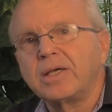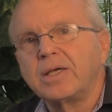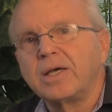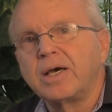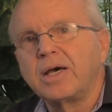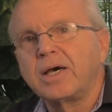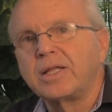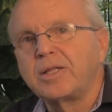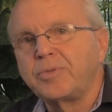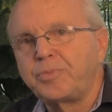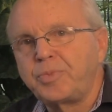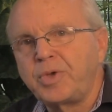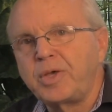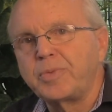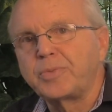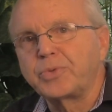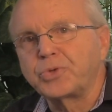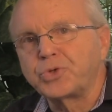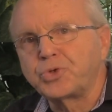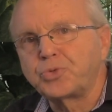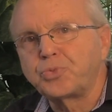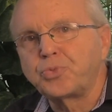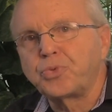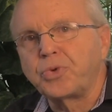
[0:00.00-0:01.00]
the
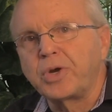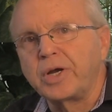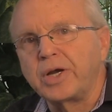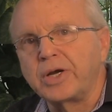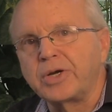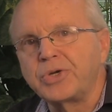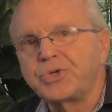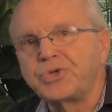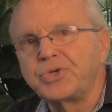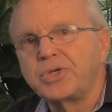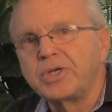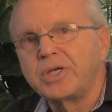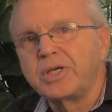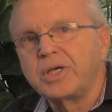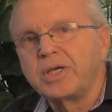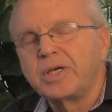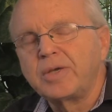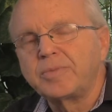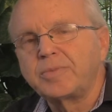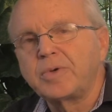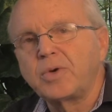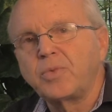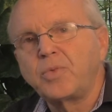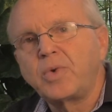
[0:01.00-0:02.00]
people's prayers,
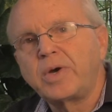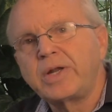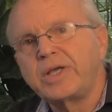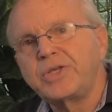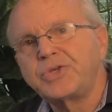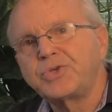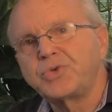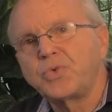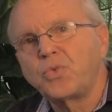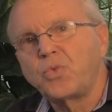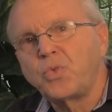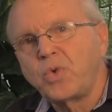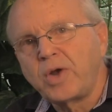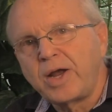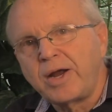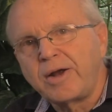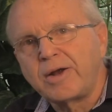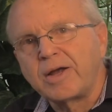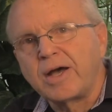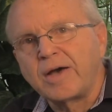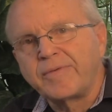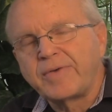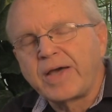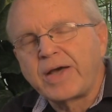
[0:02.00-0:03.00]
but what he's
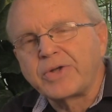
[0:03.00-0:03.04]
aware of,